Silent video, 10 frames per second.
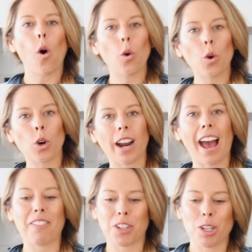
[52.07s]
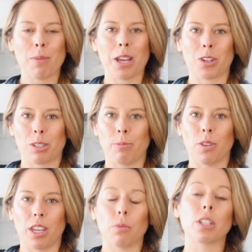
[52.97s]
Or after you make your
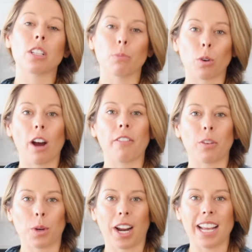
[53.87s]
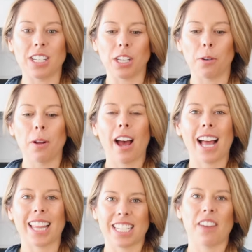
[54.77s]
smoothie, which is more often what I do,
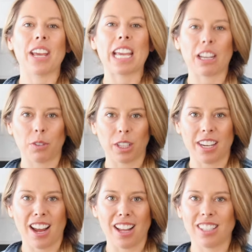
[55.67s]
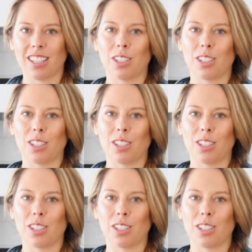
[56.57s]
I like to have a handful of nuts.